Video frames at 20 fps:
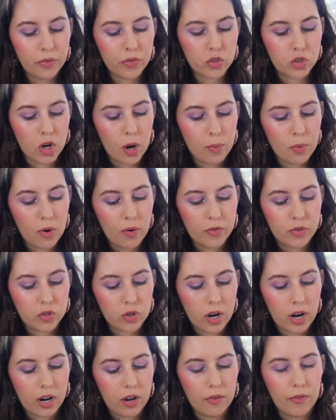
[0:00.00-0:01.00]
of trouble
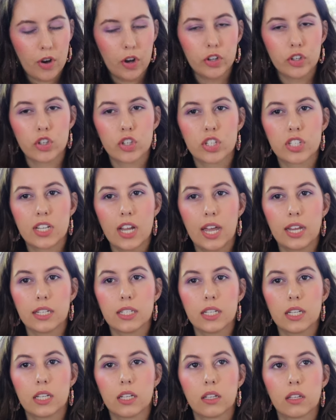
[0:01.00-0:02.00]
of
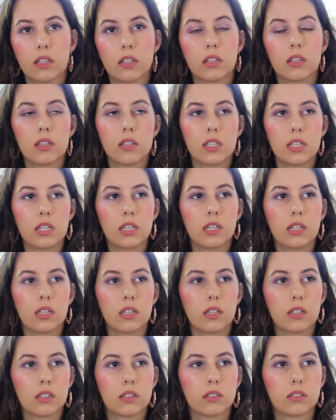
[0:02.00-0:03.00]
understanding
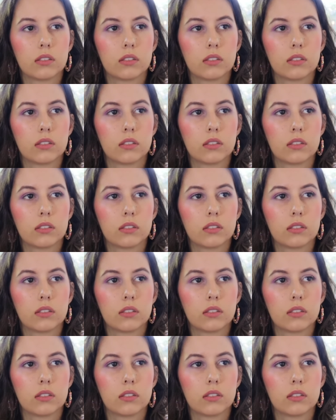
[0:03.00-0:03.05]
the